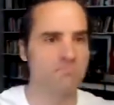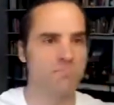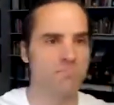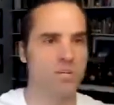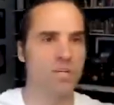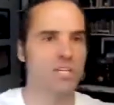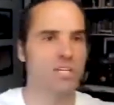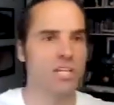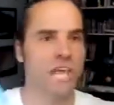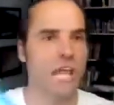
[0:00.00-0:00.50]

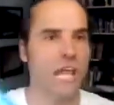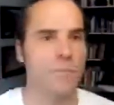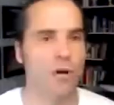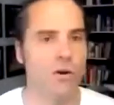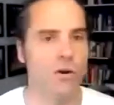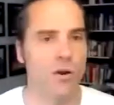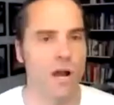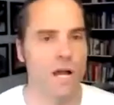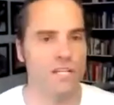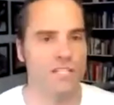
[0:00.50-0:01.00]
Just came
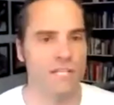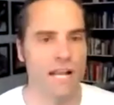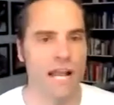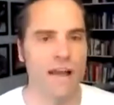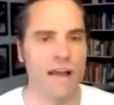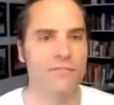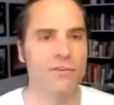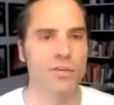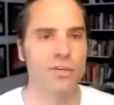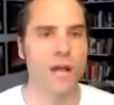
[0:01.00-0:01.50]
across it.
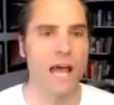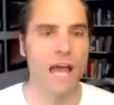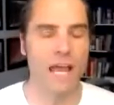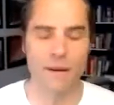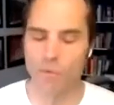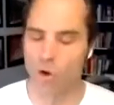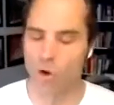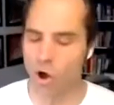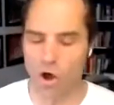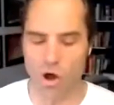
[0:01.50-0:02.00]
I've tried
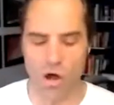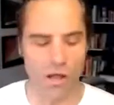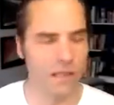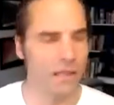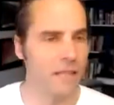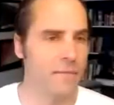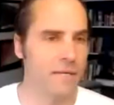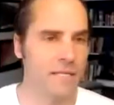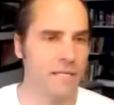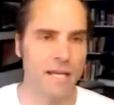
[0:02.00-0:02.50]
them all,
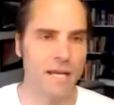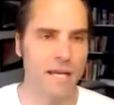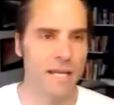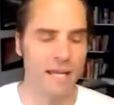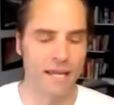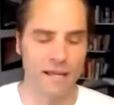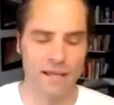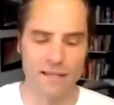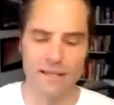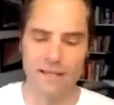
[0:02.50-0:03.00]
let me tell
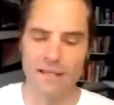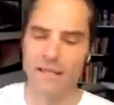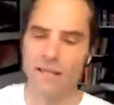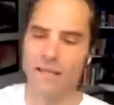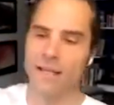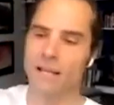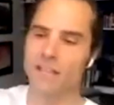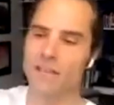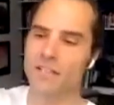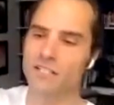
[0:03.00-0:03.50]
you.
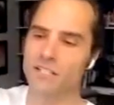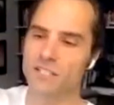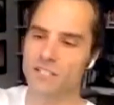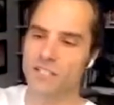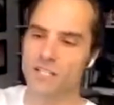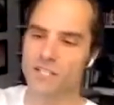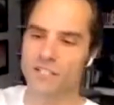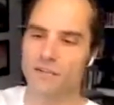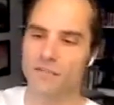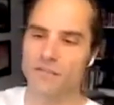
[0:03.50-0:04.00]
And this is
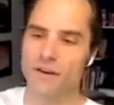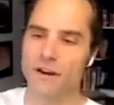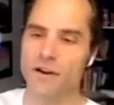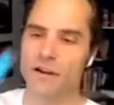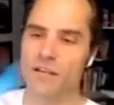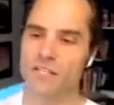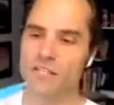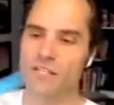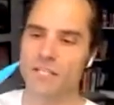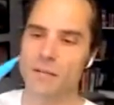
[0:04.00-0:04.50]
just a
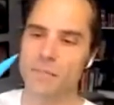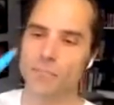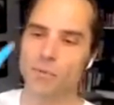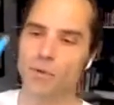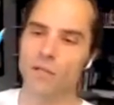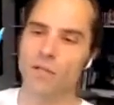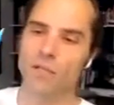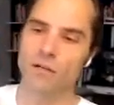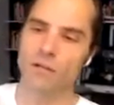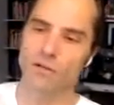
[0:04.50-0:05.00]
very
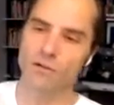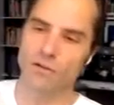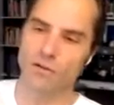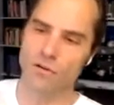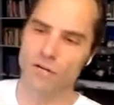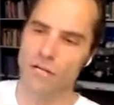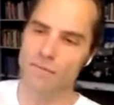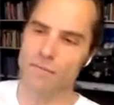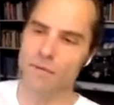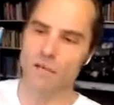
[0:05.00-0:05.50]
simple little
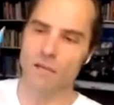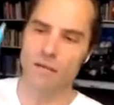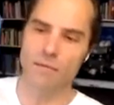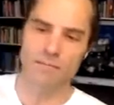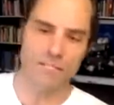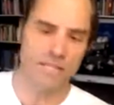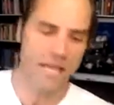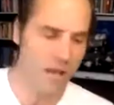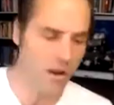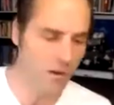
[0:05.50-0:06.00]
cream that
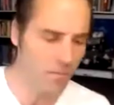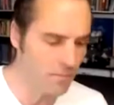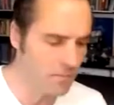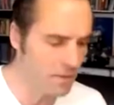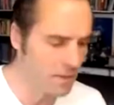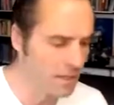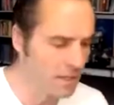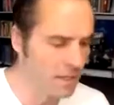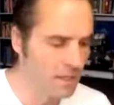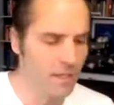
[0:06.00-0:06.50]
comes out.
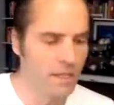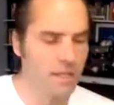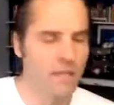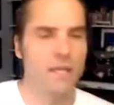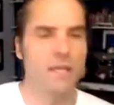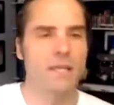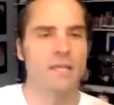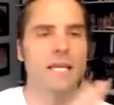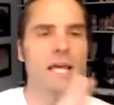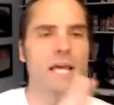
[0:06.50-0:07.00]

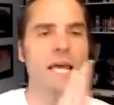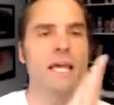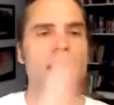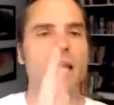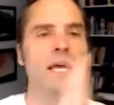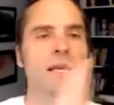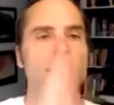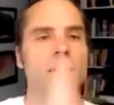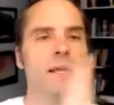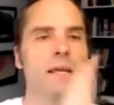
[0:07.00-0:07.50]
You take
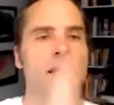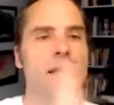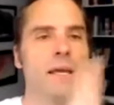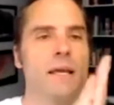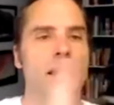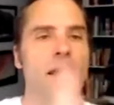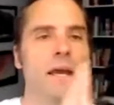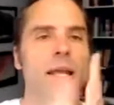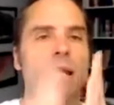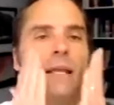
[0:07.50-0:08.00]
it,
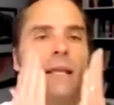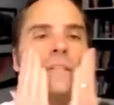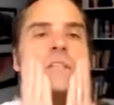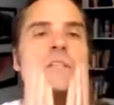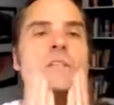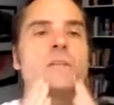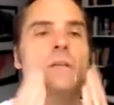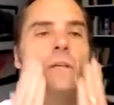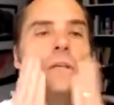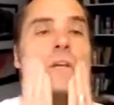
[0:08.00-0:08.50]
and
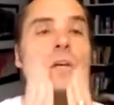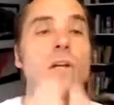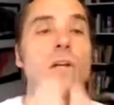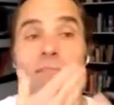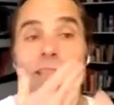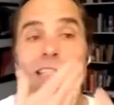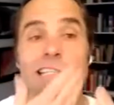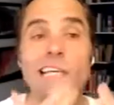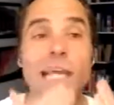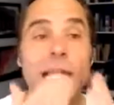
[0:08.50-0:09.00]
you don't
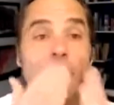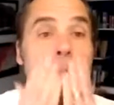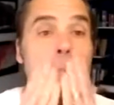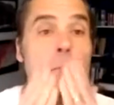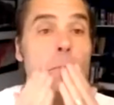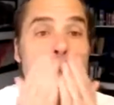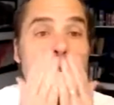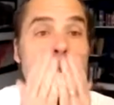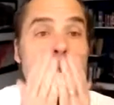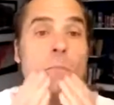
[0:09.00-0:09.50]
even see it,
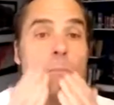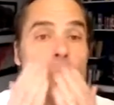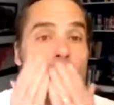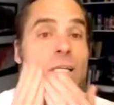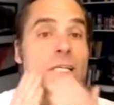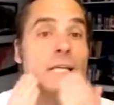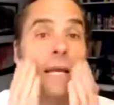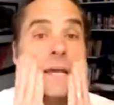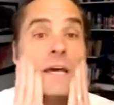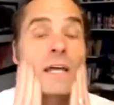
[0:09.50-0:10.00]

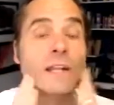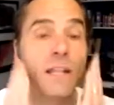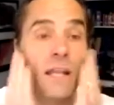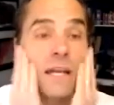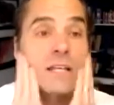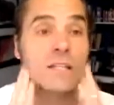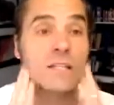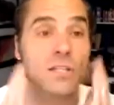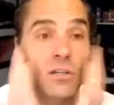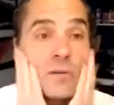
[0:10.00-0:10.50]
which I kind of
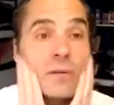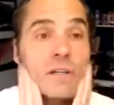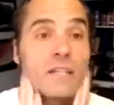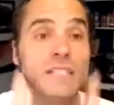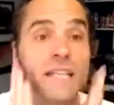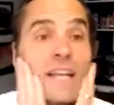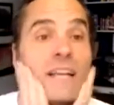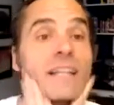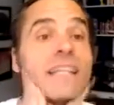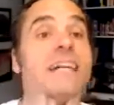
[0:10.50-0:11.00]
like too,
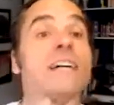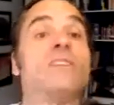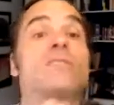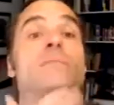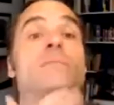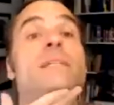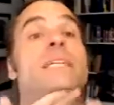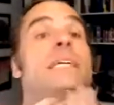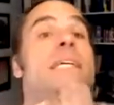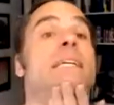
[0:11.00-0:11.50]
because that
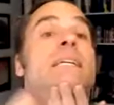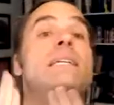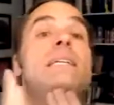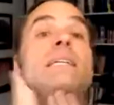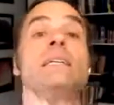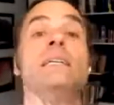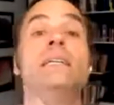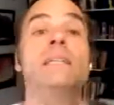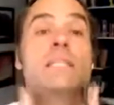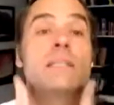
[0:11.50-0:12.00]
allows me
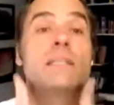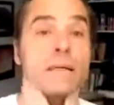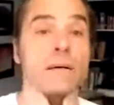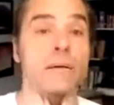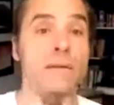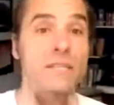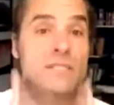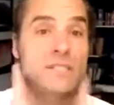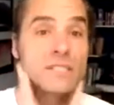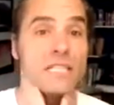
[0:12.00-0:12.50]
to be
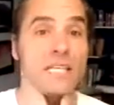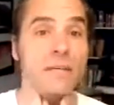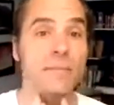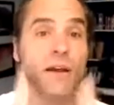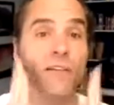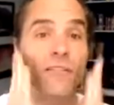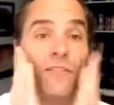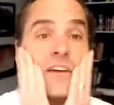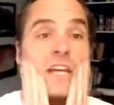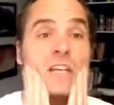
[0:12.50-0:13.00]
able to see
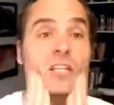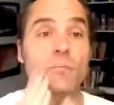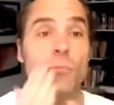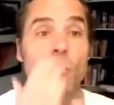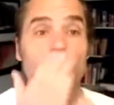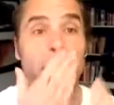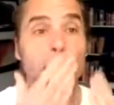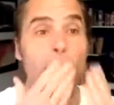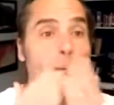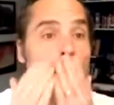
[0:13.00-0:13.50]
my face
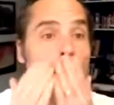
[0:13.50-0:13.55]
more,